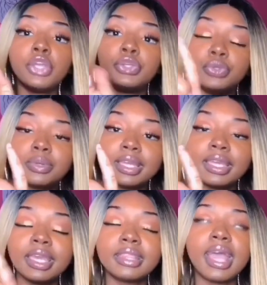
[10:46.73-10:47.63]
you
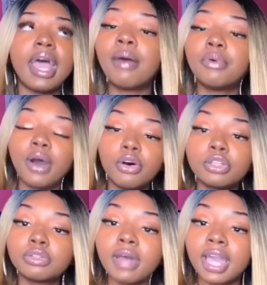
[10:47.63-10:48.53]
can get that. I will
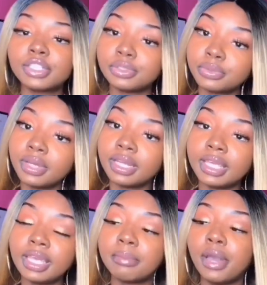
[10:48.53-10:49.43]
also ask you in
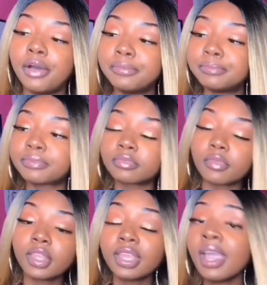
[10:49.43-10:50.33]
the email
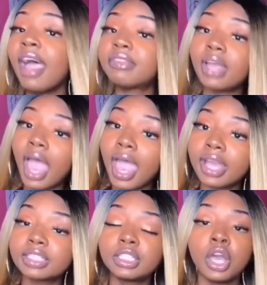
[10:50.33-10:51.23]
after I
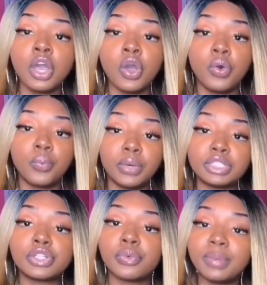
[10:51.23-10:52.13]
ask
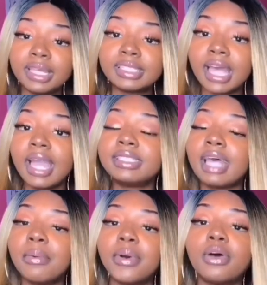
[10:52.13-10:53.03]
what's your wig size.
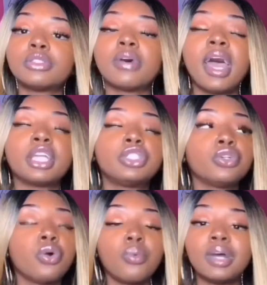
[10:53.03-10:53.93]
I will also ask
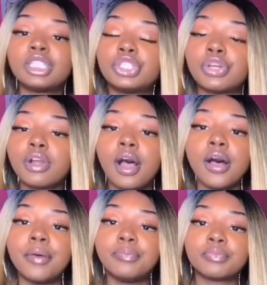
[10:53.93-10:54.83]
you what's your
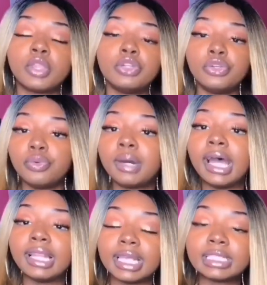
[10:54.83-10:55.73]
do you
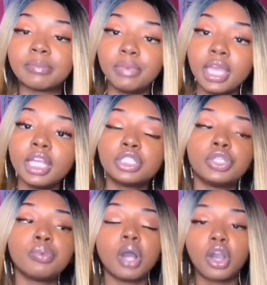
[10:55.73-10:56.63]
want elastic bands,
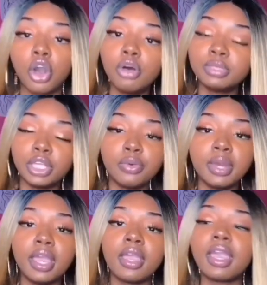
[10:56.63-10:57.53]
do you want combs in your
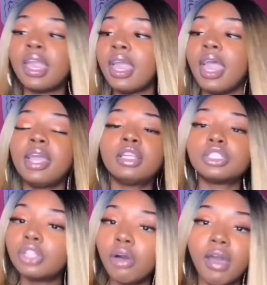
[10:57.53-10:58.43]
wig, and
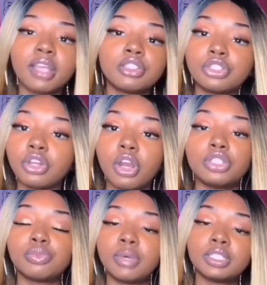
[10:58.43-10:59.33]
there's no extra
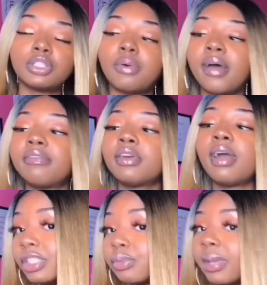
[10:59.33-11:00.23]
charge whatsoever.
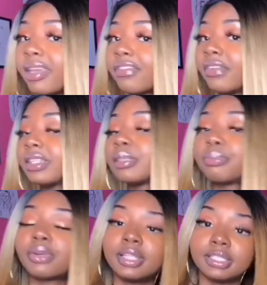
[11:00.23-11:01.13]
This wig fits
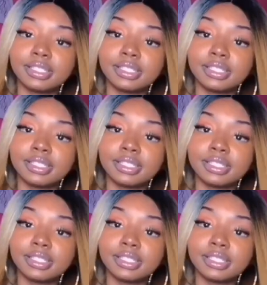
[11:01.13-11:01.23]
pretty